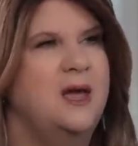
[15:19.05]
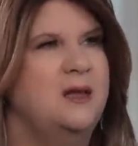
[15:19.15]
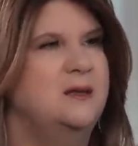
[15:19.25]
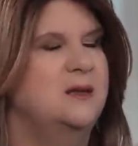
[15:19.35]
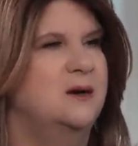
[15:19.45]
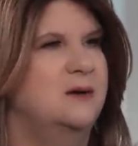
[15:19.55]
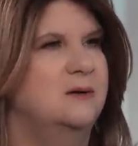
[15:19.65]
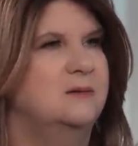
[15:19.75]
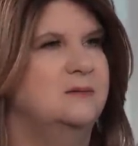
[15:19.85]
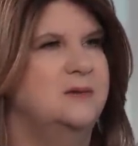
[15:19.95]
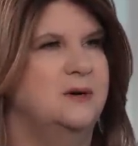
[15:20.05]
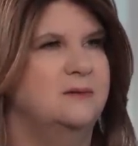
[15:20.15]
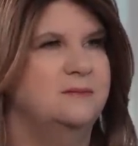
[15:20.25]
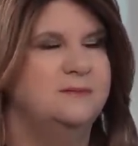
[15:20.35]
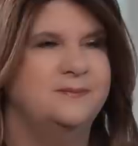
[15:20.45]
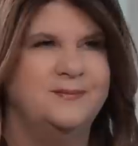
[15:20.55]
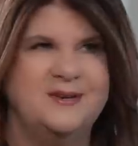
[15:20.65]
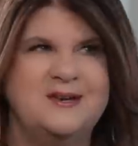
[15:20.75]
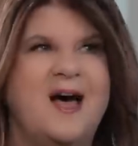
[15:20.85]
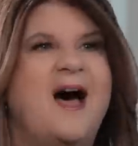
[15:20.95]
And they're
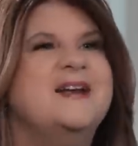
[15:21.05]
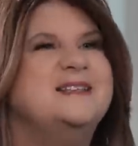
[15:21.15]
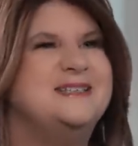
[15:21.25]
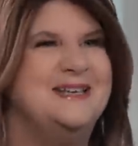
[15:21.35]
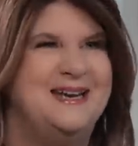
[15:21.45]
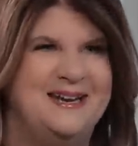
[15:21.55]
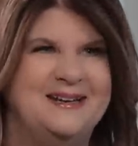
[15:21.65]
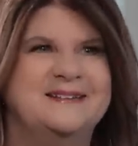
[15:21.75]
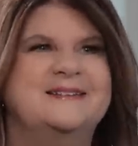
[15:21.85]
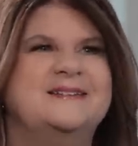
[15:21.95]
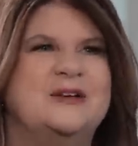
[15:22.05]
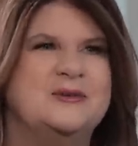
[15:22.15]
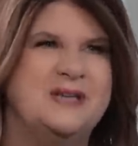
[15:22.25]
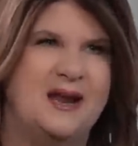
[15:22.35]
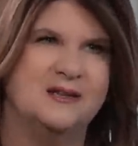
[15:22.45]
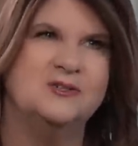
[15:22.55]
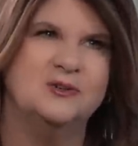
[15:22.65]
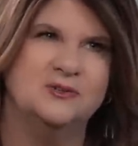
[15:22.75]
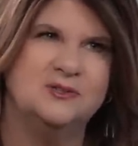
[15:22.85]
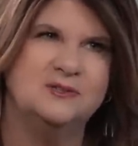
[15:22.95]
not seeing those
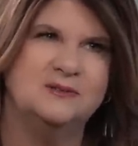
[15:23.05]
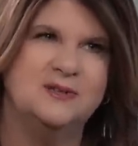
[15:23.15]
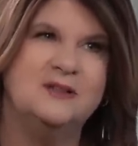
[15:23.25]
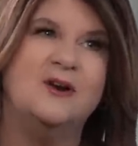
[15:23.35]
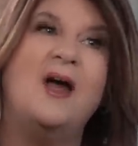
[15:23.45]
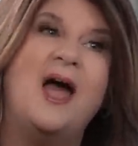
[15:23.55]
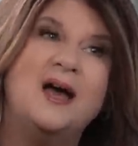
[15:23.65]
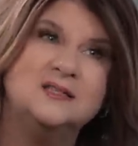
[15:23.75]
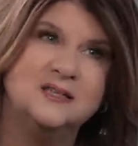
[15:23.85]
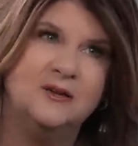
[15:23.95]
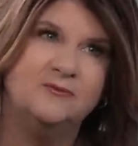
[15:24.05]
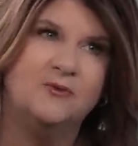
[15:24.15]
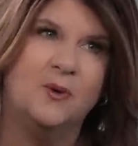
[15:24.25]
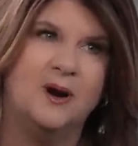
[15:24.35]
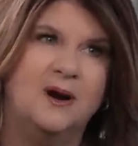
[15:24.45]
answers that they're asking for.